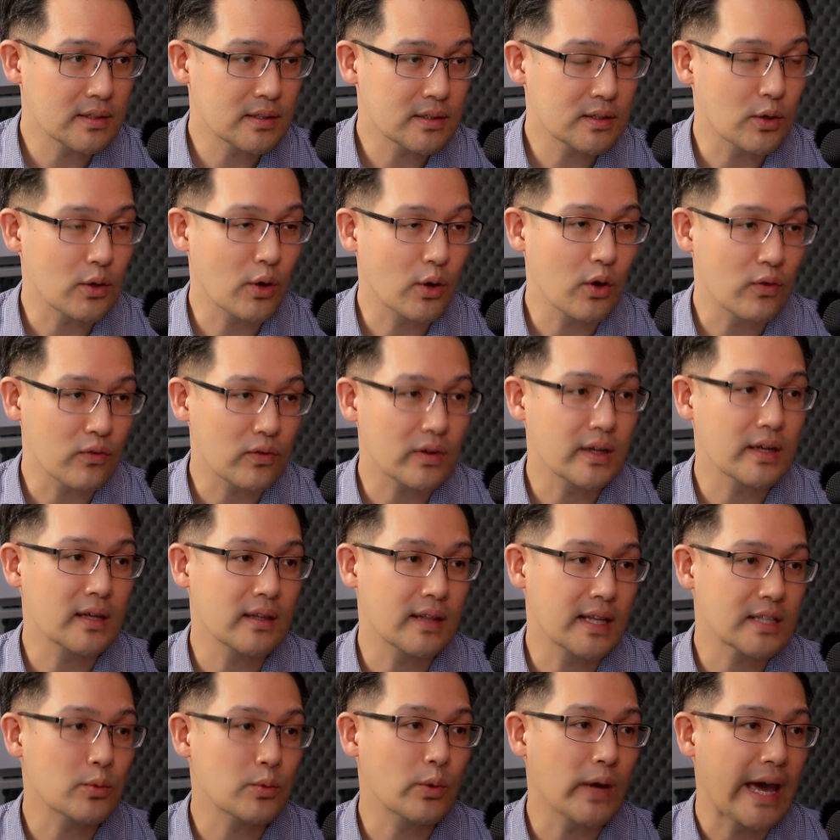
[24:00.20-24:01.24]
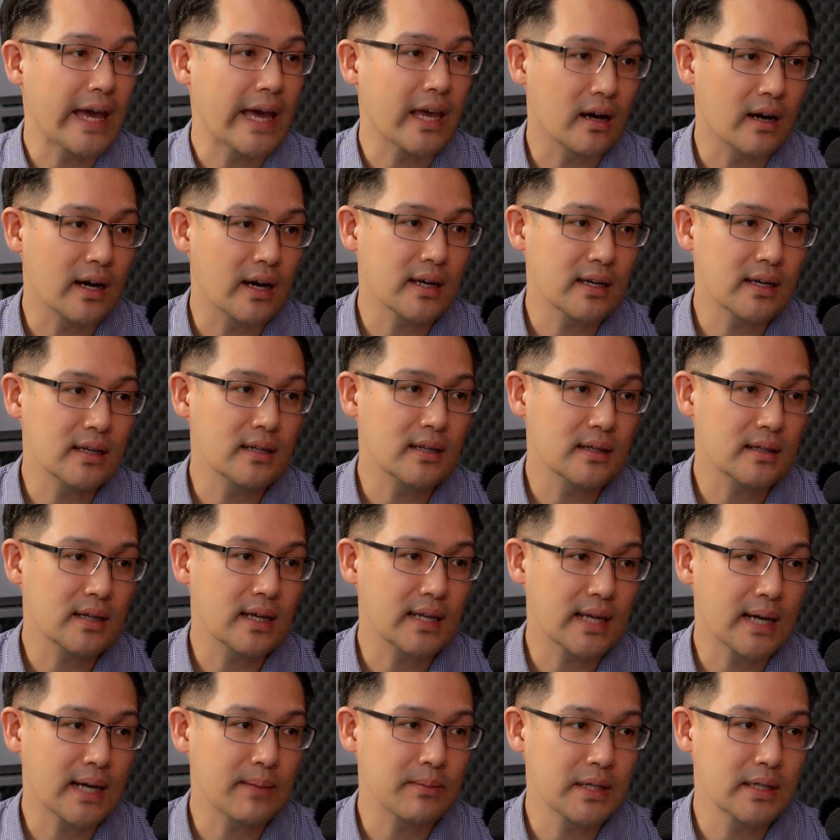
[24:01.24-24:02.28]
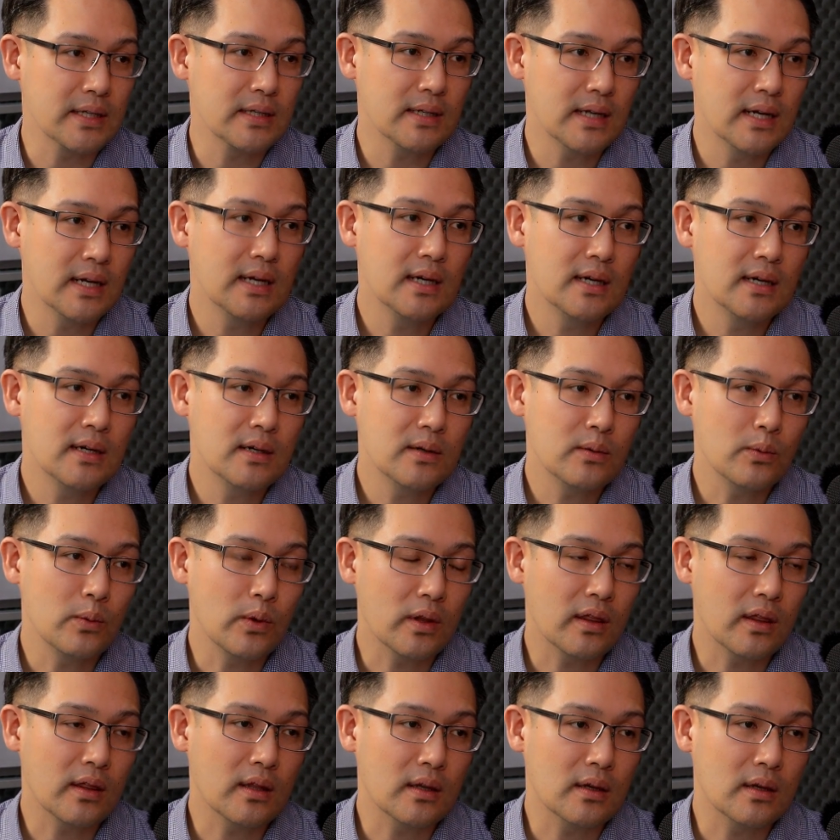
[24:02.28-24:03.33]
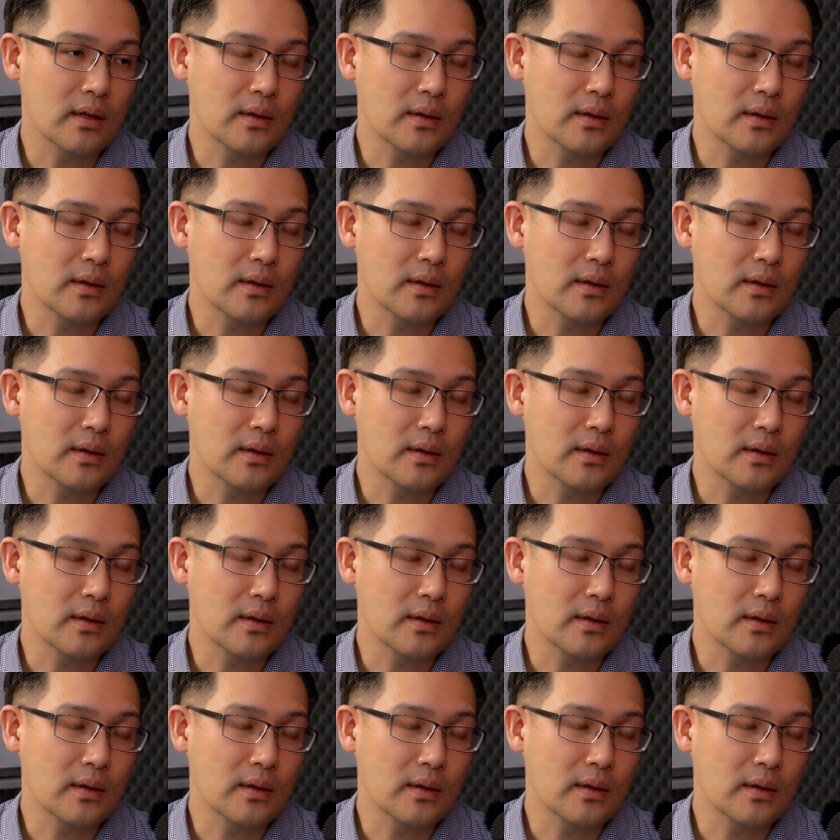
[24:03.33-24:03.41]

So hopefully that's where AI can come in with